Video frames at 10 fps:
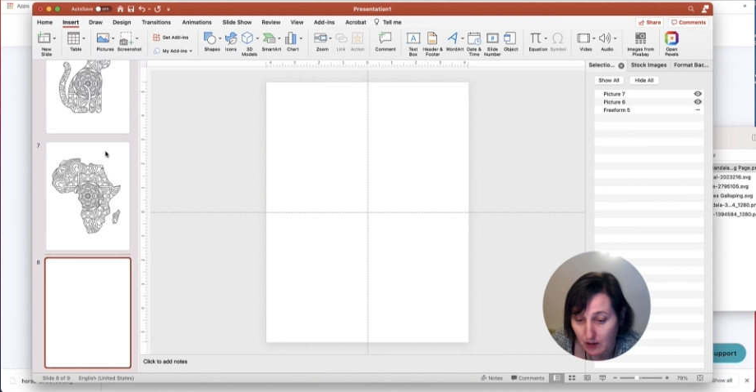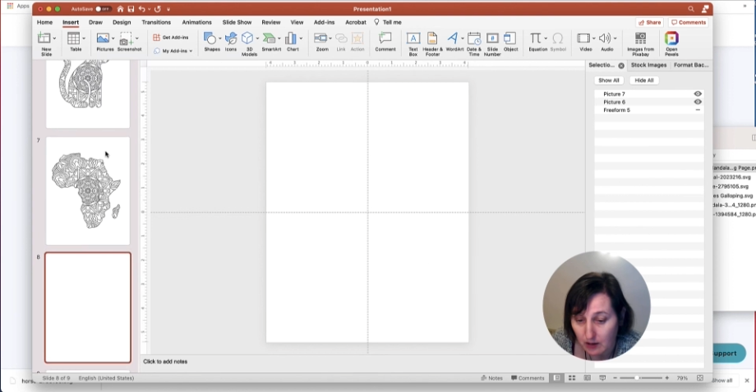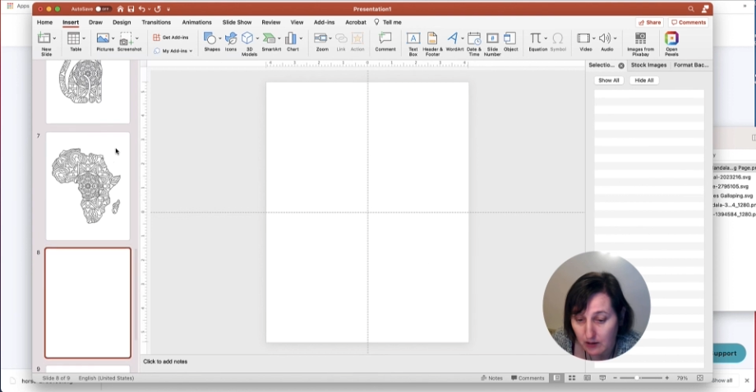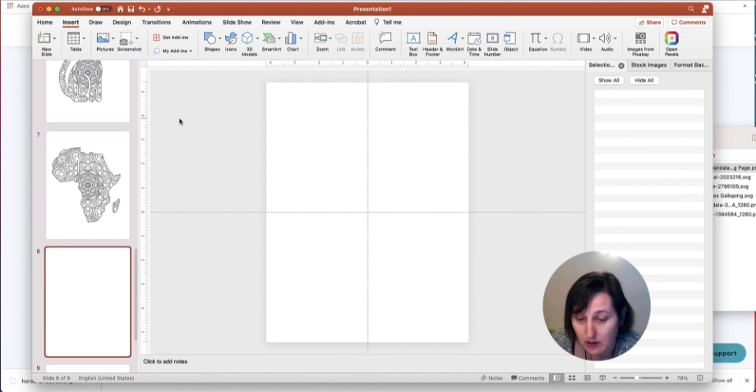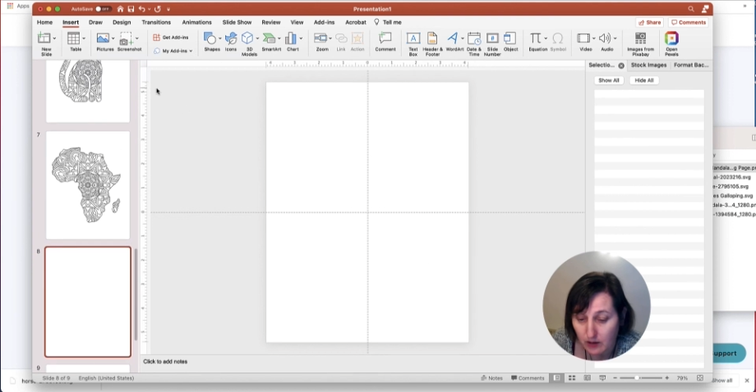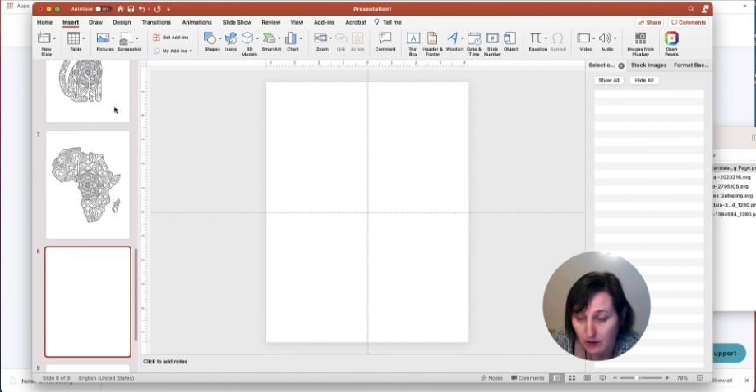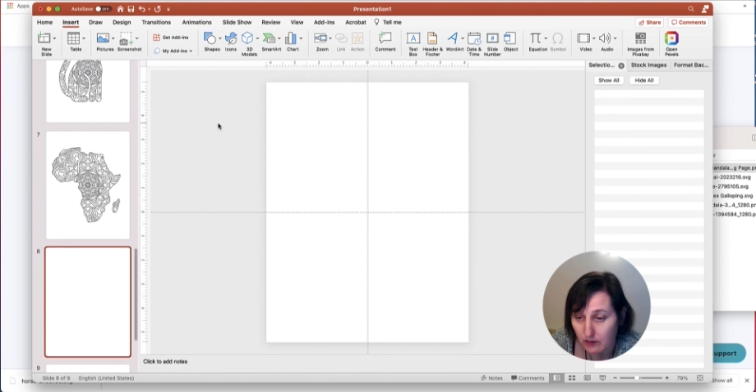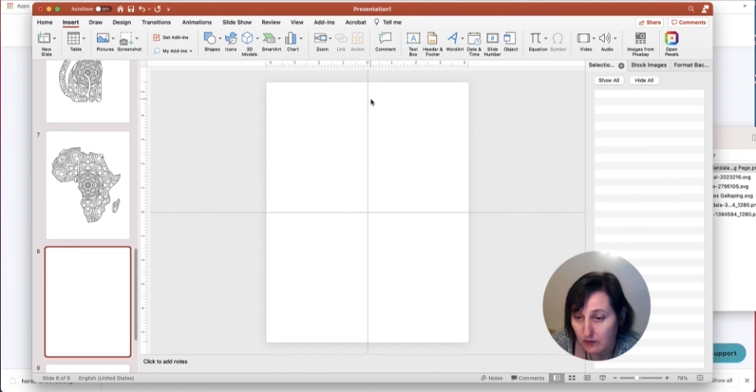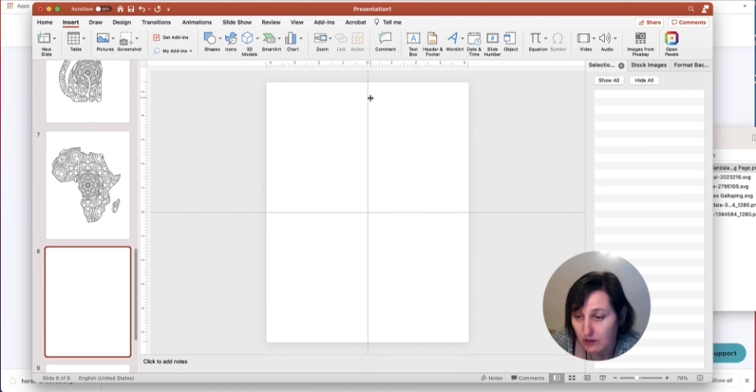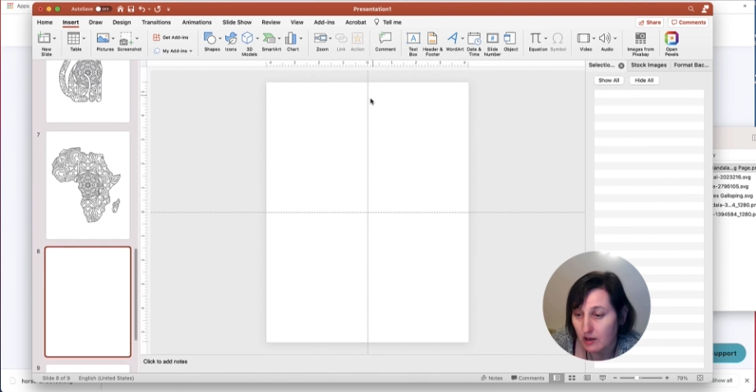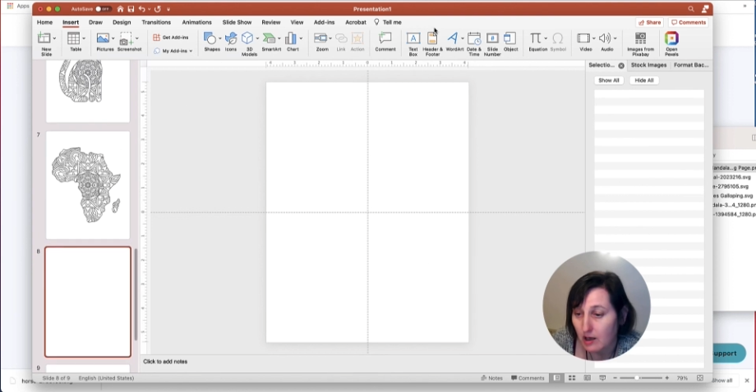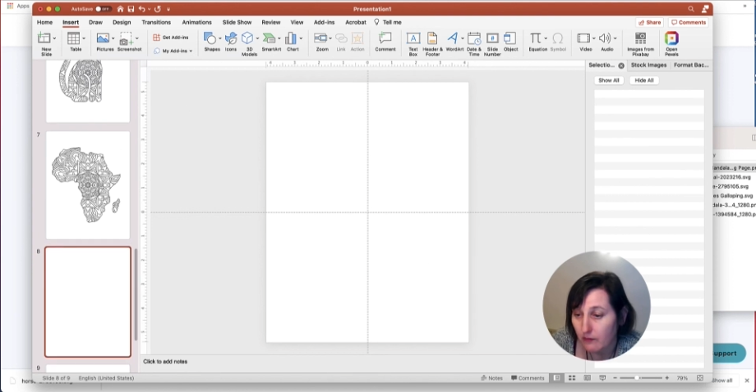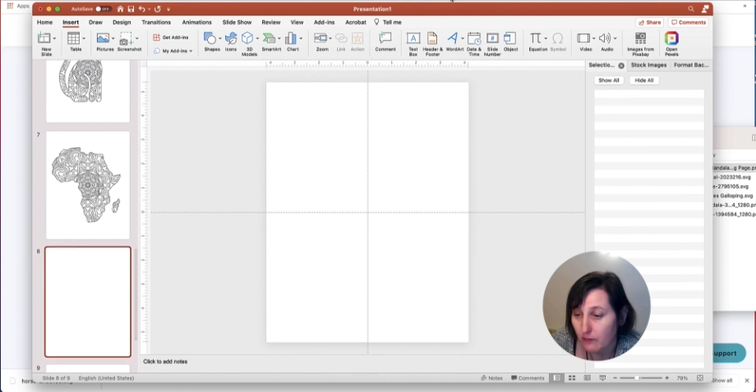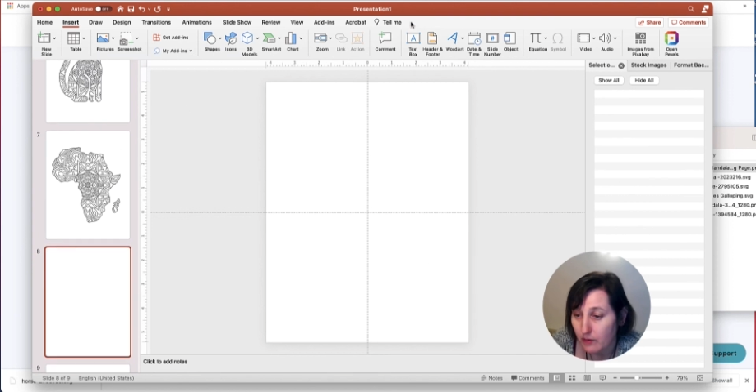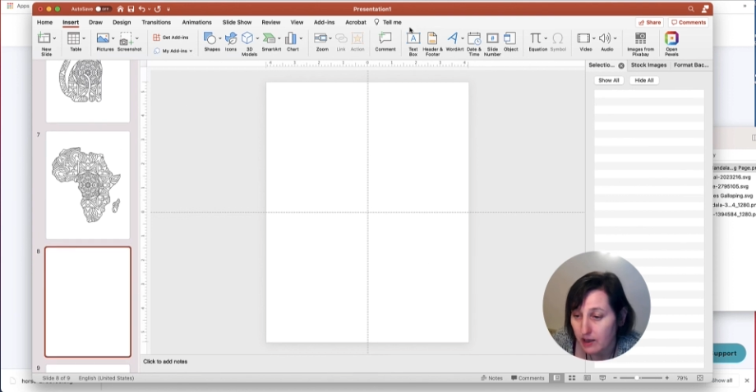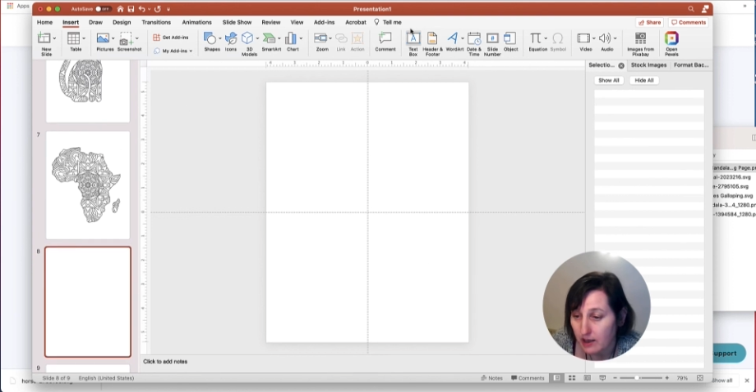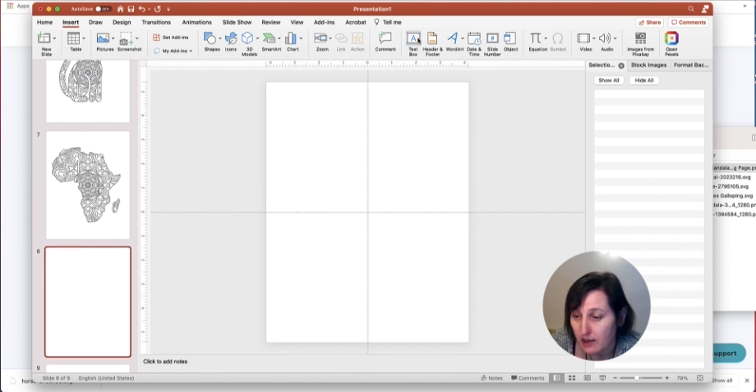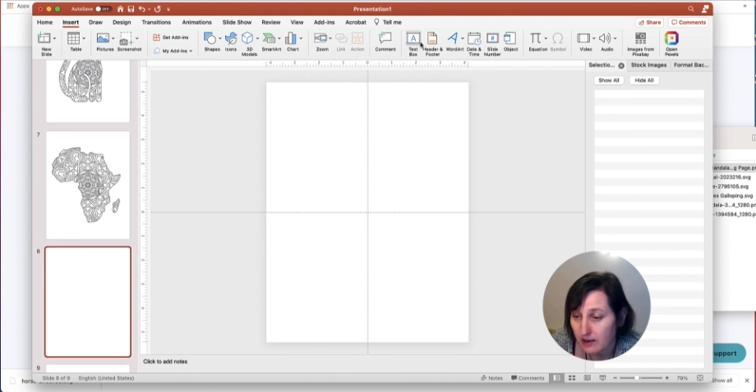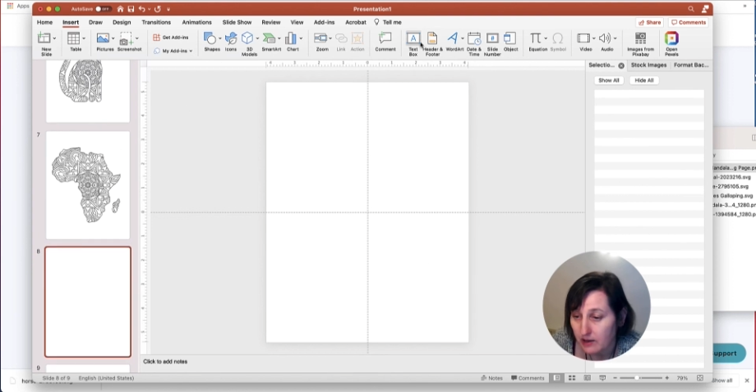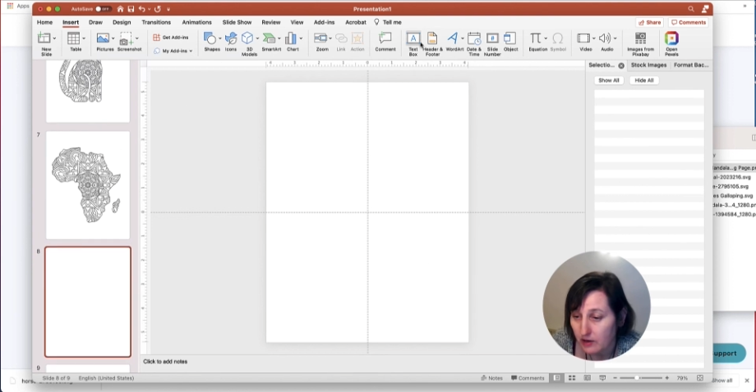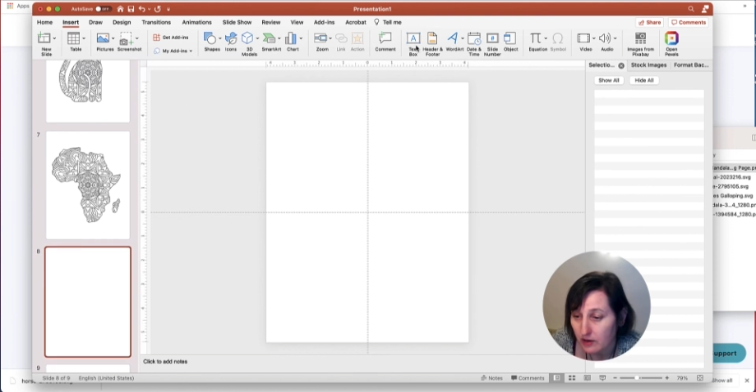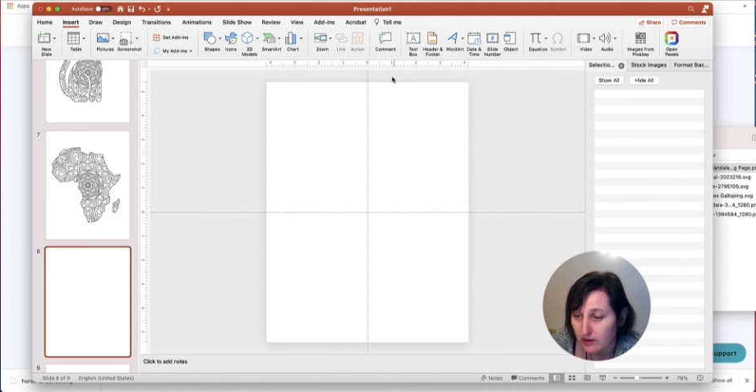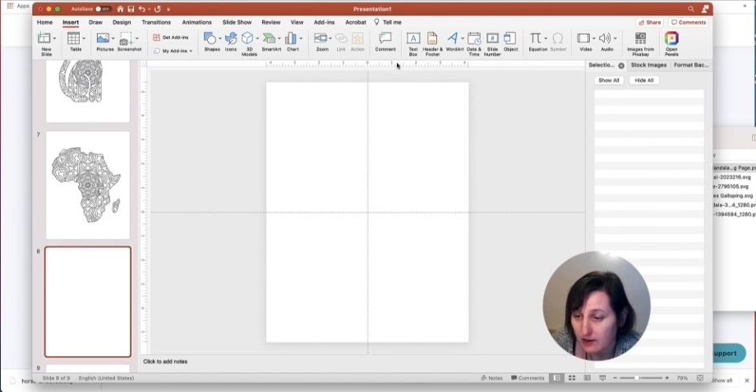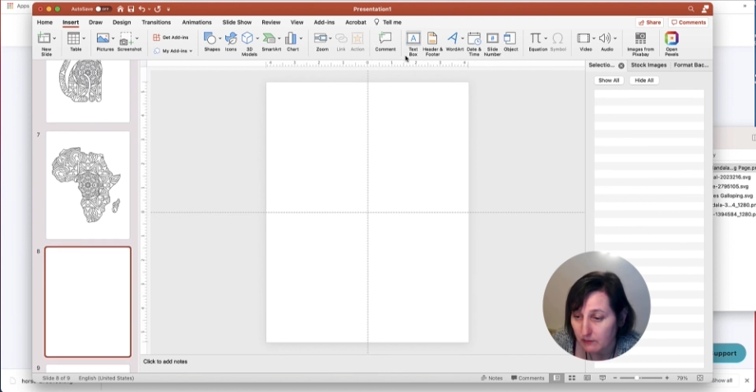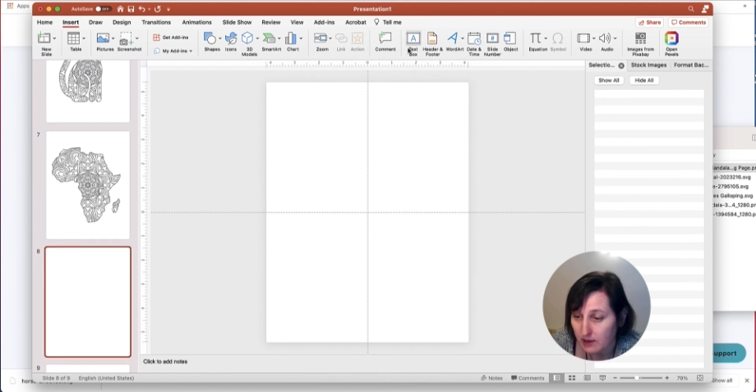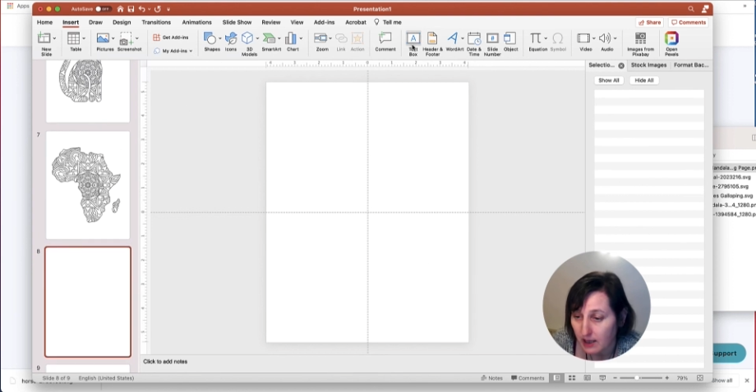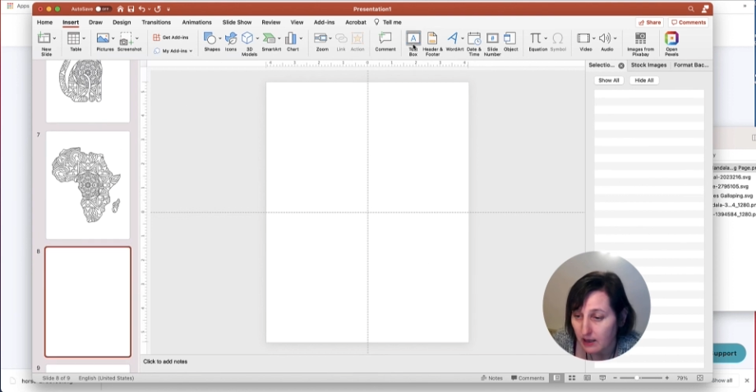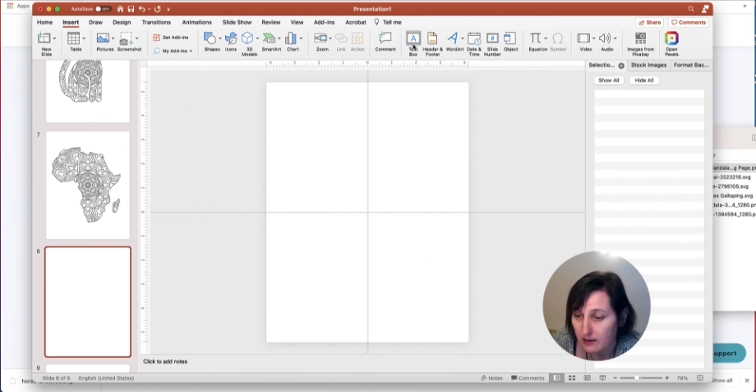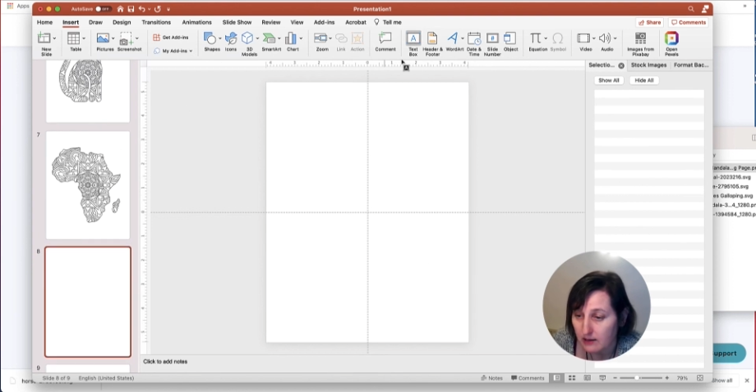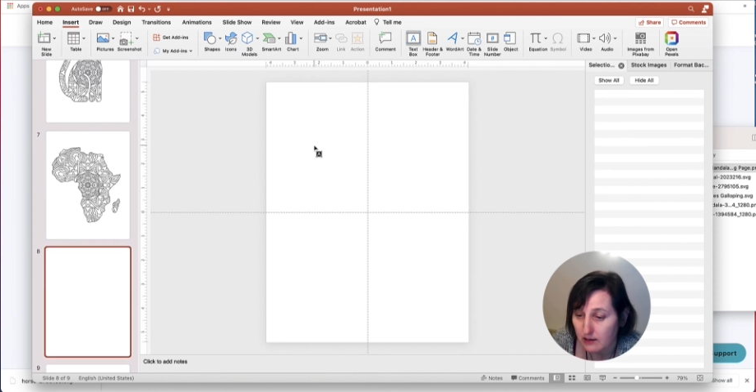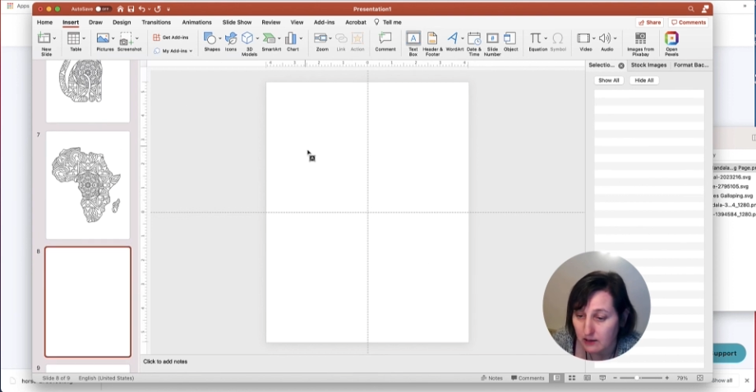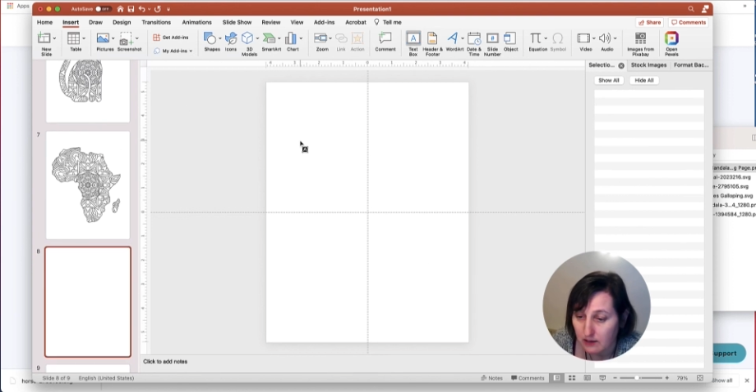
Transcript: So if we insert some text